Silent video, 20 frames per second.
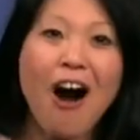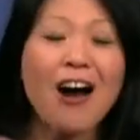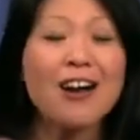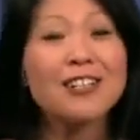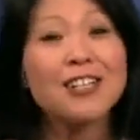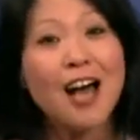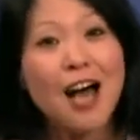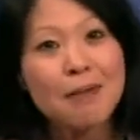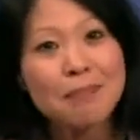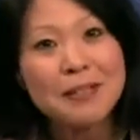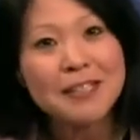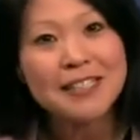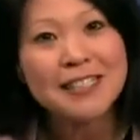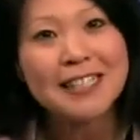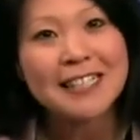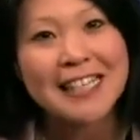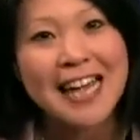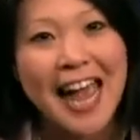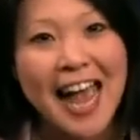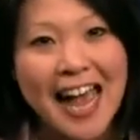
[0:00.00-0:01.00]
Our topic
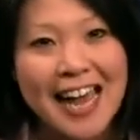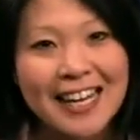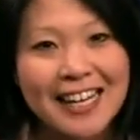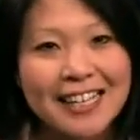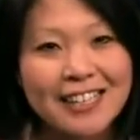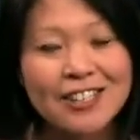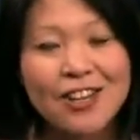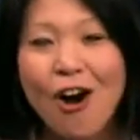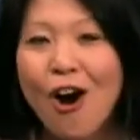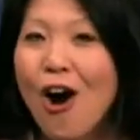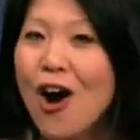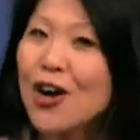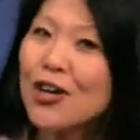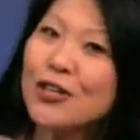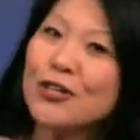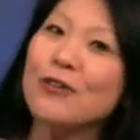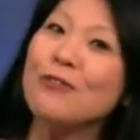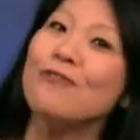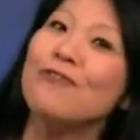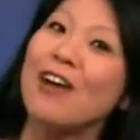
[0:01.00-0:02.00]
today is, are
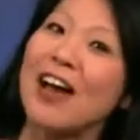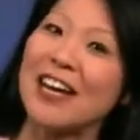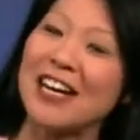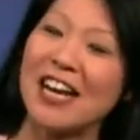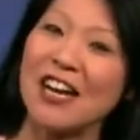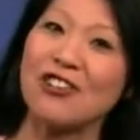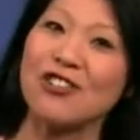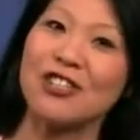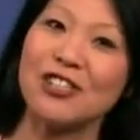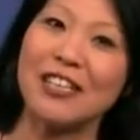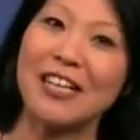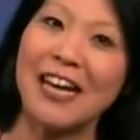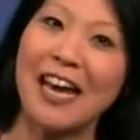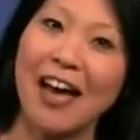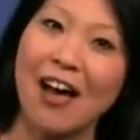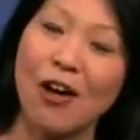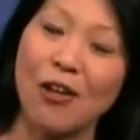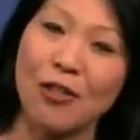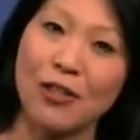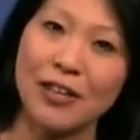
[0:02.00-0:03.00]
you financially
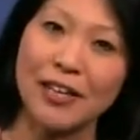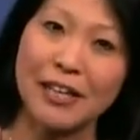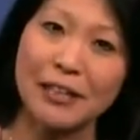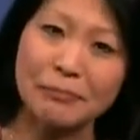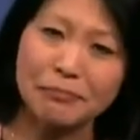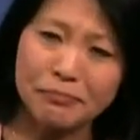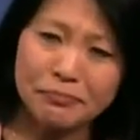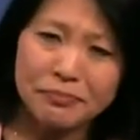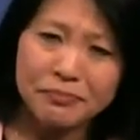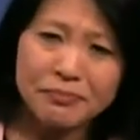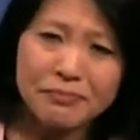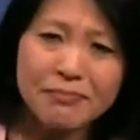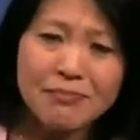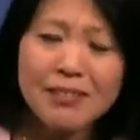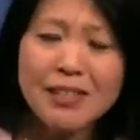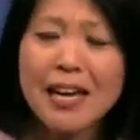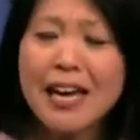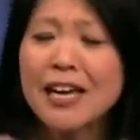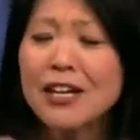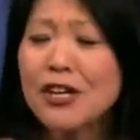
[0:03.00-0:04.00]
healthy?
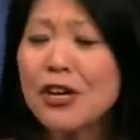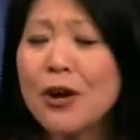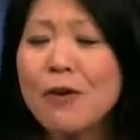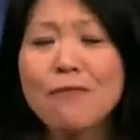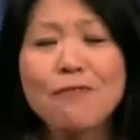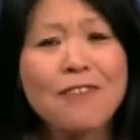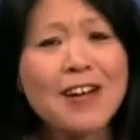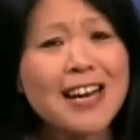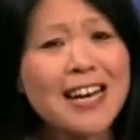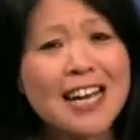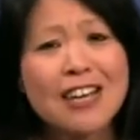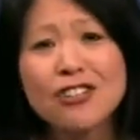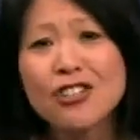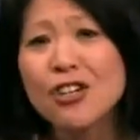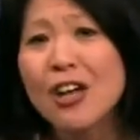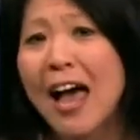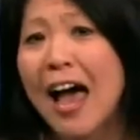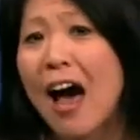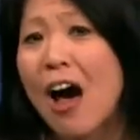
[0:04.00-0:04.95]
And you know, financial